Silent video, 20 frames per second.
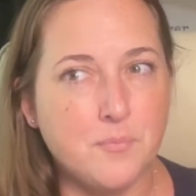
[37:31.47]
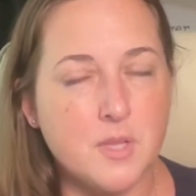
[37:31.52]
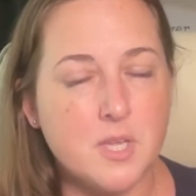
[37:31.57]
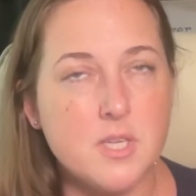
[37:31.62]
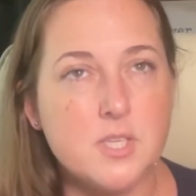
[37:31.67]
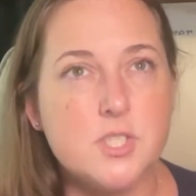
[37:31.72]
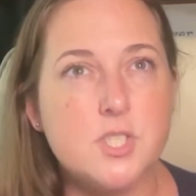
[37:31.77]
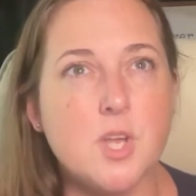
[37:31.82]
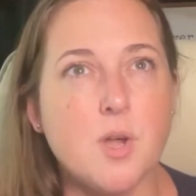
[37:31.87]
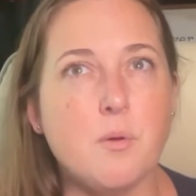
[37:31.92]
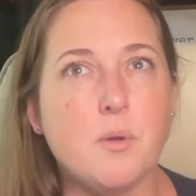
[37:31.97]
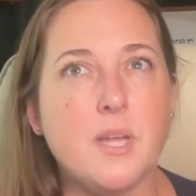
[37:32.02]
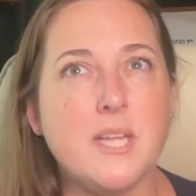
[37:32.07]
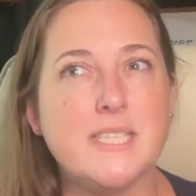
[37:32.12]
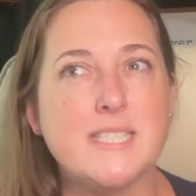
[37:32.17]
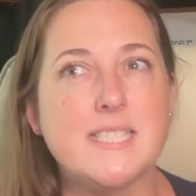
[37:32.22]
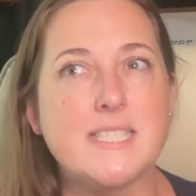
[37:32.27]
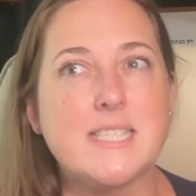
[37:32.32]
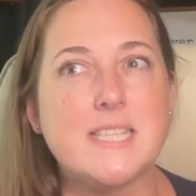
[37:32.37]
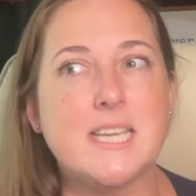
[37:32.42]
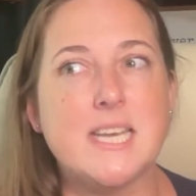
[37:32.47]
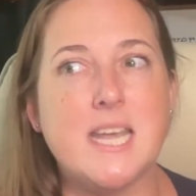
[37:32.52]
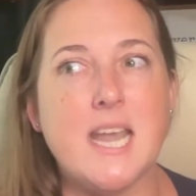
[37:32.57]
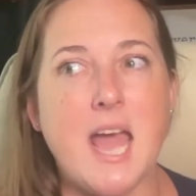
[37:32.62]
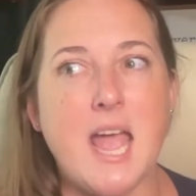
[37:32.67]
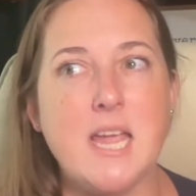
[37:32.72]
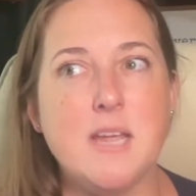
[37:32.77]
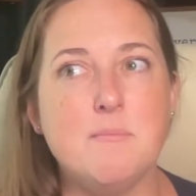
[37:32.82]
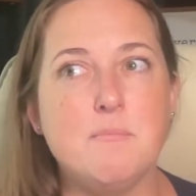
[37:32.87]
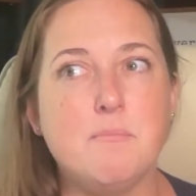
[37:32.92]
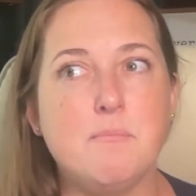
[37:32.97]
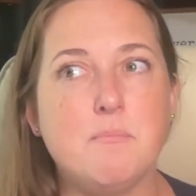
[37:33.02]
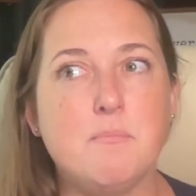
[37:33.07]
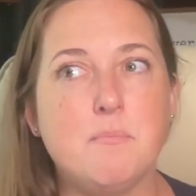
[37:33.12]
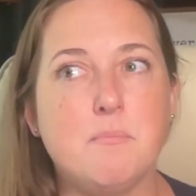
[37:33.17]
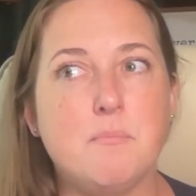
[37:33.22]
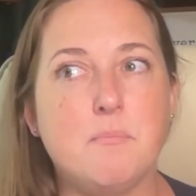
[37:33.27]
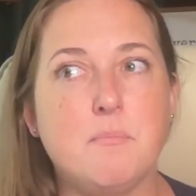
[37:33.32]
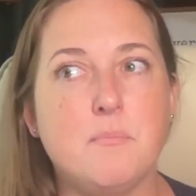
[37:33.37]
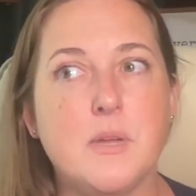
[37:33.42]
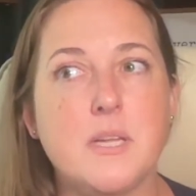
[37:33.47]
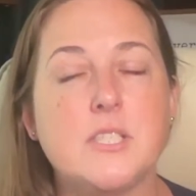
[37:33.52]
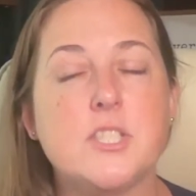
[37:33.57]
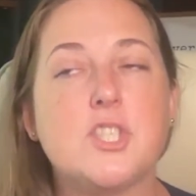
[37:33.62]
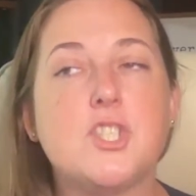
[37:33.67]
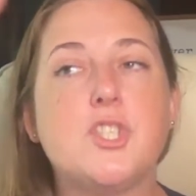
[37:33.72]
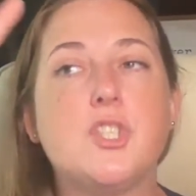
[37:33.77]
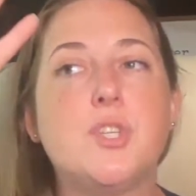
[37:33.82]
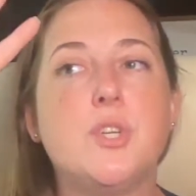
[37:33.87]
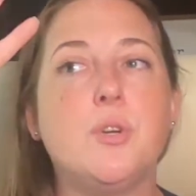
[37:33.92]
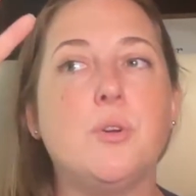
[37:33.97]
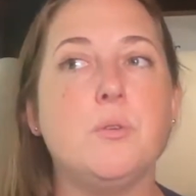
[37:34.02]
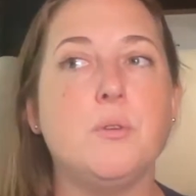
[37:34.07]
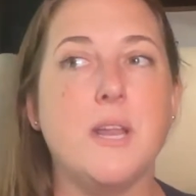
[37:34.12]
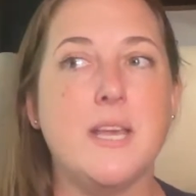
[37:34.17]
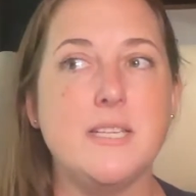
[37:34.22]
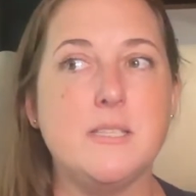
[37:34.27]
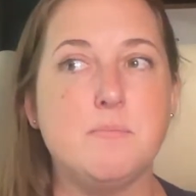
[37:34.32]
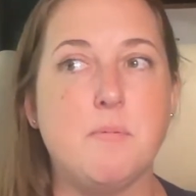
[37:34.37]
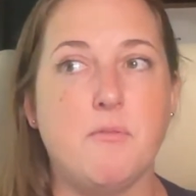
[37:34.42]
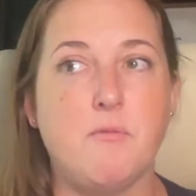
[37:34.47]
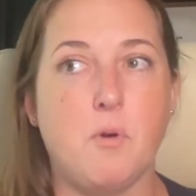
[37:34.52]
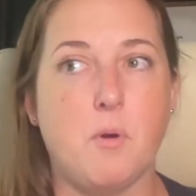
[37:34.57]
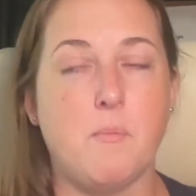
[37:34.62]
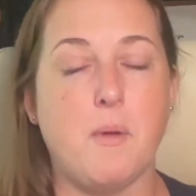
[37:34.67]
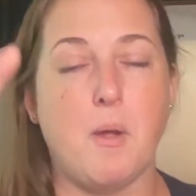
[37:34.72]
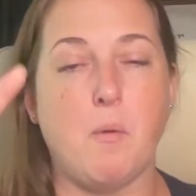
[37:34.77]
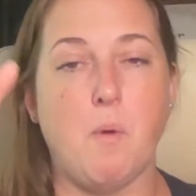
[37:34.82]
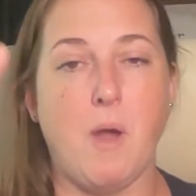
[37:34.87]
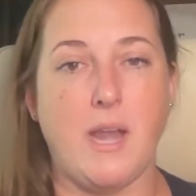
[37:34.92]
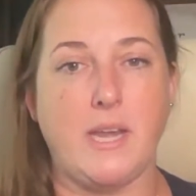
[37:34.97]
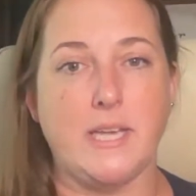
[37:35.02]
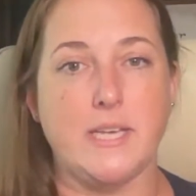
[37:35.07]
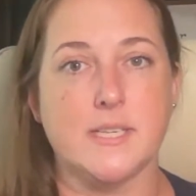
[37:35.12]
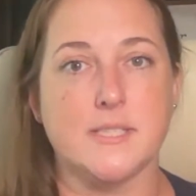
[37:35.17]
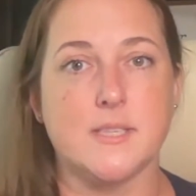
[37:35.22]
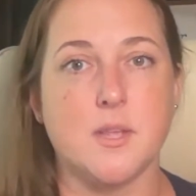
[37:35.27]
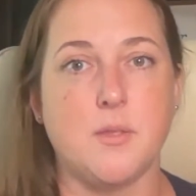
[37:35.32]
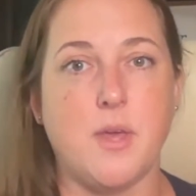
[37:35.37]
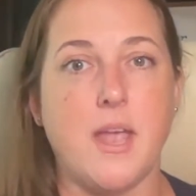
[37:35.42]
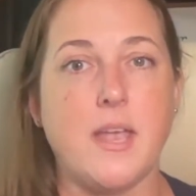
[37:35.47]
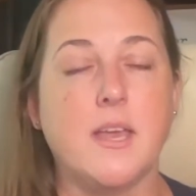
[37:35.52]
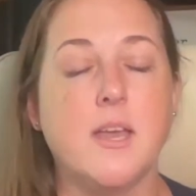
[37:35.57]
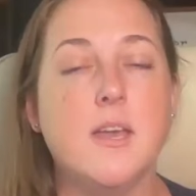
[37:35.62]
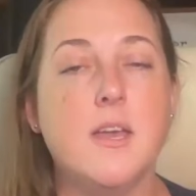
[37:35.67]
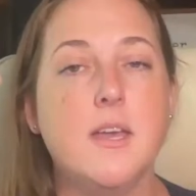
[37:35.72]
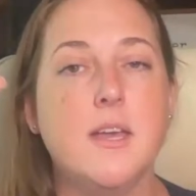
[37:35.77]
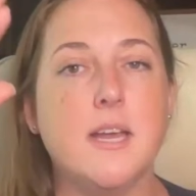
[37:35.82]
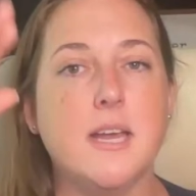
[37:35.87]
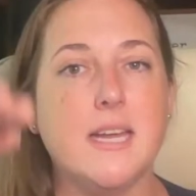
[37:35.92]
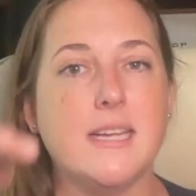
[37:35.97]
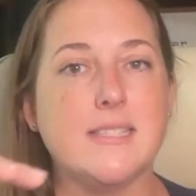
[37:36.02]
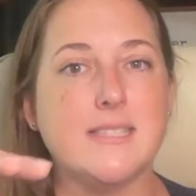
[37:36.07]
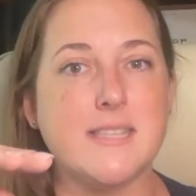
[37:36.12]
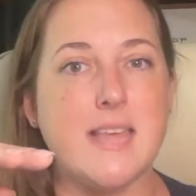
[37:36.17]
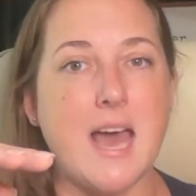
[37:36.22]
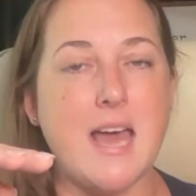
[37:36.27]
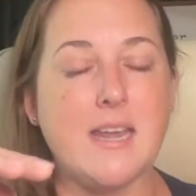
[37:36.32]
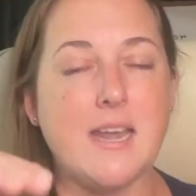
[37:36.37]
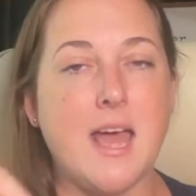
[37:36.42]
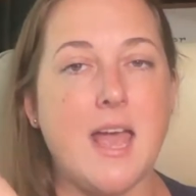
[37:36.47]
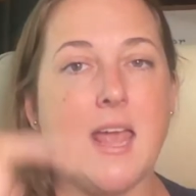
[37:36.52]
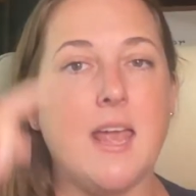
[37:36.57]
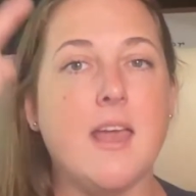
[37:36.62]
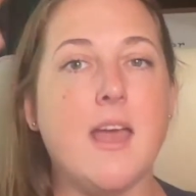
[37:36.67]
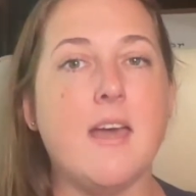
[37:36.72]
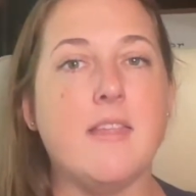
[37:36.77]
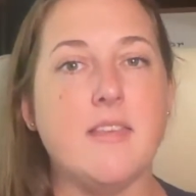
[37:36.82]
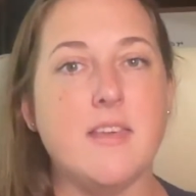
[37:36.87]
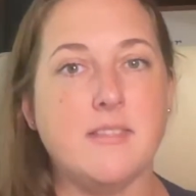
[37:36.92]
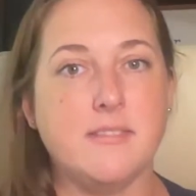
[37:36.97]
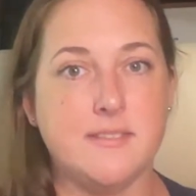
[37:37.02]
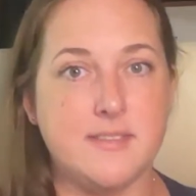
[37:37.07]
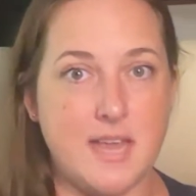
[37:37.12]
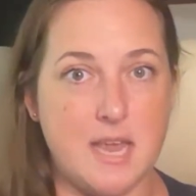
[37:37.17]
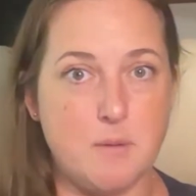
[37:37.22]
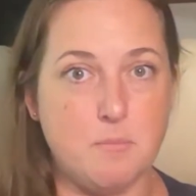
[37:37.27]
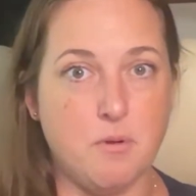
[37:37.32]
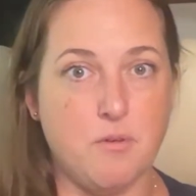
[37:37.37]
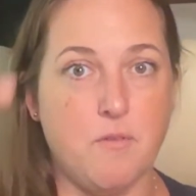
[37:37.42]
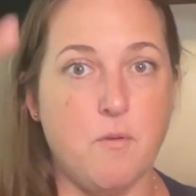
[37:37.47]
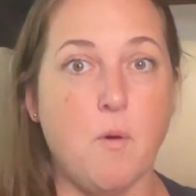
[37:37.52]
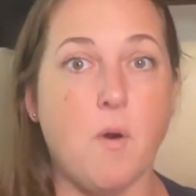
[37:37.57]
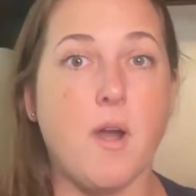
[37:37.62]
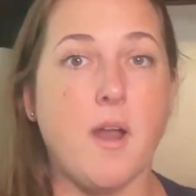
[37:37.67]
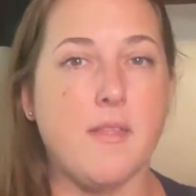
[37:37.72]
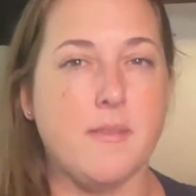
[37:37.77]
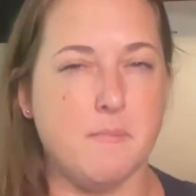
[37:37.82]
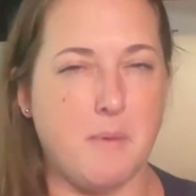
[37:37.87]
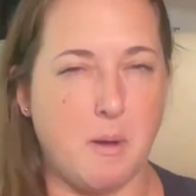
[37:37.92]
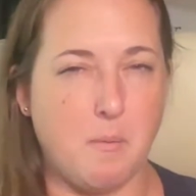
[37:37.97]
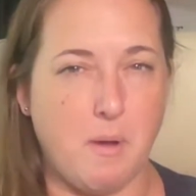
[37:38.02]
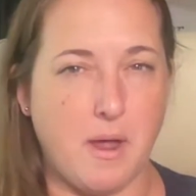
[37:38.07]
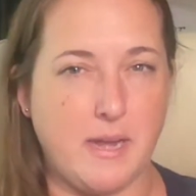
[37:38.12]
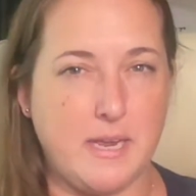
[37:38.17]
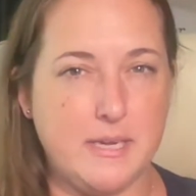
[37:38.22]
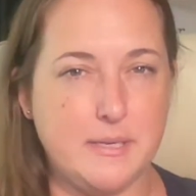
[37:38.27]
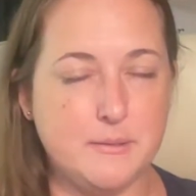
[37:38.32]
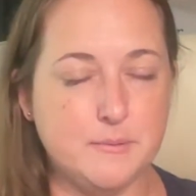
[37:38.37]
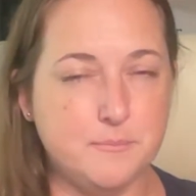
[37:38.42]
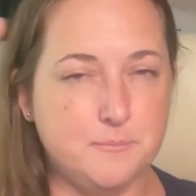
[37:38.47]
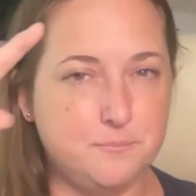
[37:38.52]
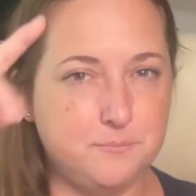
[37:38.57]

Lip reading: So it's 2 days before my wedding. So like it's that night and then day before and then my wedding.